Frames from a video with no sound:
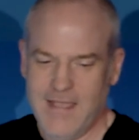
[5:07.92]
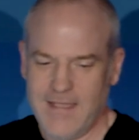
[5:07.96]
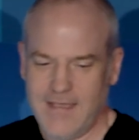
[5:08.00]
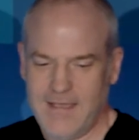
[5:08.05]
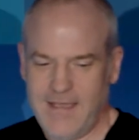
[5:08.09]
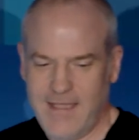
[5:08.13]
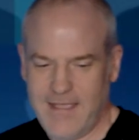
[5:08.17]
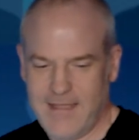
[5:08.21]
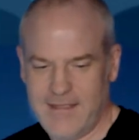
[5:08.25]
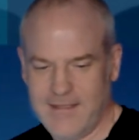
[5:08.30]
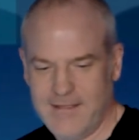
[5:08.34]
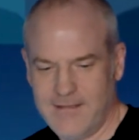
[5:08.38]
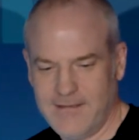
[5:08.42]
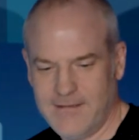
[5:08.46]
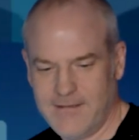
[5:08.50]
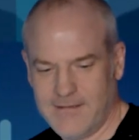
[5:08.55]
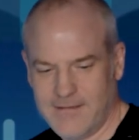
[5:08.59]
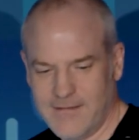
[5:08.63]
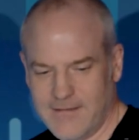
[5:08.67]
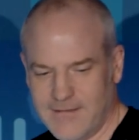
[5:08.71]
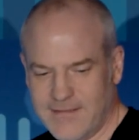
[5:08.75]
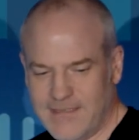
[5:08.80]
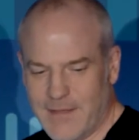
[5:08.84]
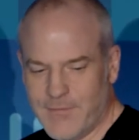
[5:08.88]
Okay,
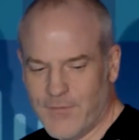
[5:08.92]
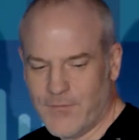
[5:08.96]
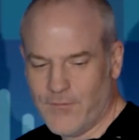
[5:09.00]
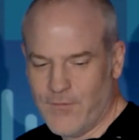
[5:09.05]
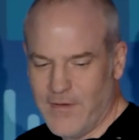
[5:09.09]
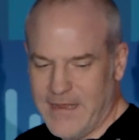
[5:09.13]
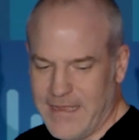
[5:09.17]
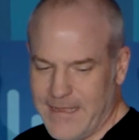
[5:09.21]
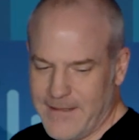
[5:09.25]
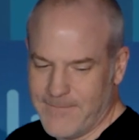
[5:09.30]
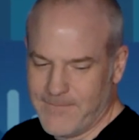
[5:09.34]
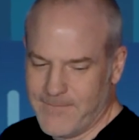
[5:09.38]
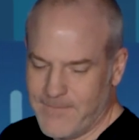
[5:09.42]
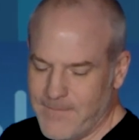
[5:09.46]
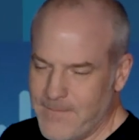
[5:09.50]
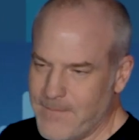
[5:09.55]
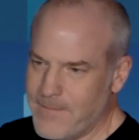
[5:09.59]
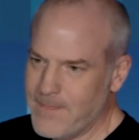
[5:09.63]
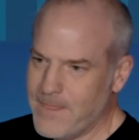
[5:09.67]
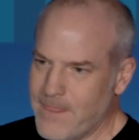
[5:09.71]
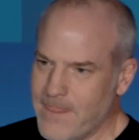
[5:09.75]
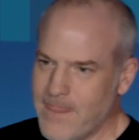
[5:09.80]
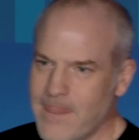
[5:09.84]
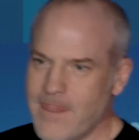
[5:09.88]
step 3.
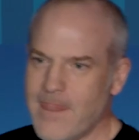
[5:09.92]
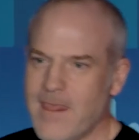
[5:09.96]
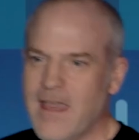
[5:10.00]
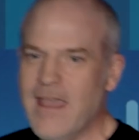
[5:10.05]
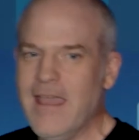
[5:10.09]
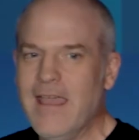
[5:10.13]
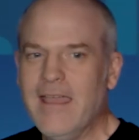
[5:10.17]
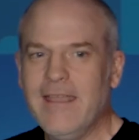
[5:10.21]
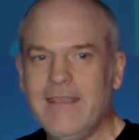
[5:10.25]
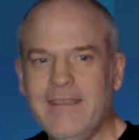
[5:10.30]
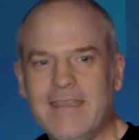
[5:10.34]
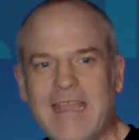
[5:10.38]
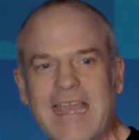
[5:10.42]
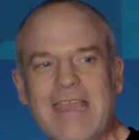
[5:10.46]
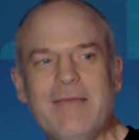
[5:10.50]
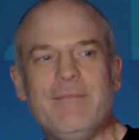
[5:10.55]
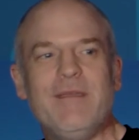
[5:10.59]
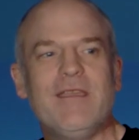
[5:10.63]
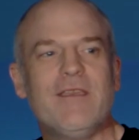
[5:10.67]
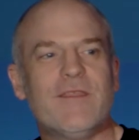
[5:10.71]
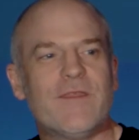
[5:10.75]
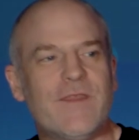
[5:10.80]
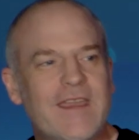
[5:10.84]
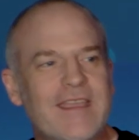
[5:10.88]

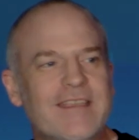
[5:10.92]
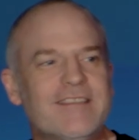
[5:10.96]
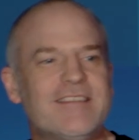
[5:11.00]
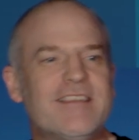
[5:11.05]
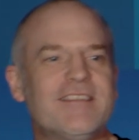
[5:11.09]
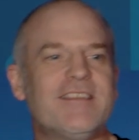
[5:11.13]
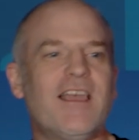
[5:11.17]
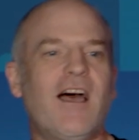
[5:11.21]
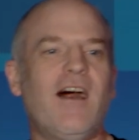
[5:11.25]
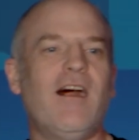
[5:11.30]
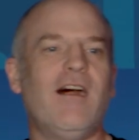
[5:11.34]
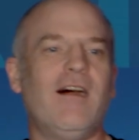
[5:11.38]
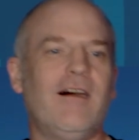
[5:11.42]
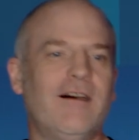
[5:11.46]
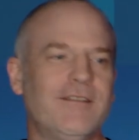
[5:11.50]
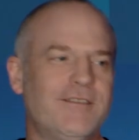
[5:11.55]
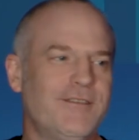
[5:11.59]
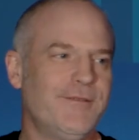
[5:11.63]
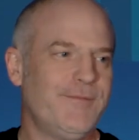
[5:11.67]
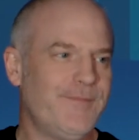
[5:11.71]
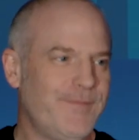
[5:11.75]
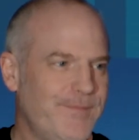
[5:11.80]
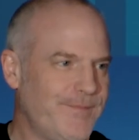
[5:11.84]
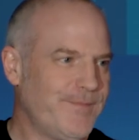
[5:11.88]
Naming things is hard.
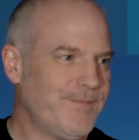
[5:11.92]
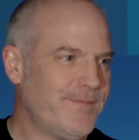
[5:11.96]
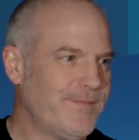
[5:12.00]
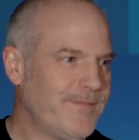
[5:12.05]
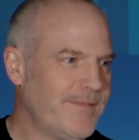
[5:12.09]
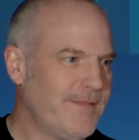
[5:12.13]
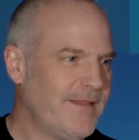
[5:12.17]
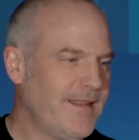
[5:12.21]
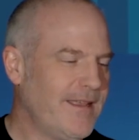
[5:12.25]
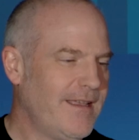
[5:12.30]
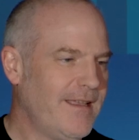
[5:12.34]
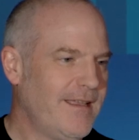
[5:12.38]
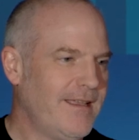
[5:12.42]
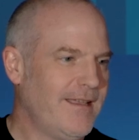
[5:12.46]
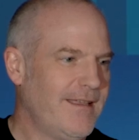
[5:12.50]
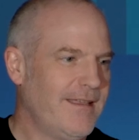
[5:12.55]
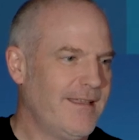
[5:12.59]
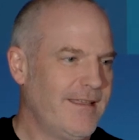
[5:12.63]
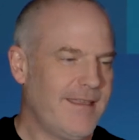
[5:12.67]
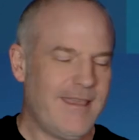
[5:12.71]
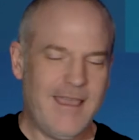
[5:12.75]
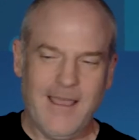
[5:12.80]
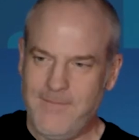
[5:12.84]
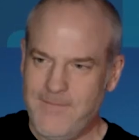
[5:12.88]

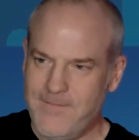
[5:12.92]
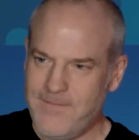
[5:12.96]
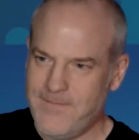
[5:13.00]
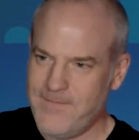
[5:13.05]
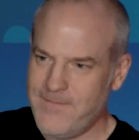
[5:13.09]
Yeah?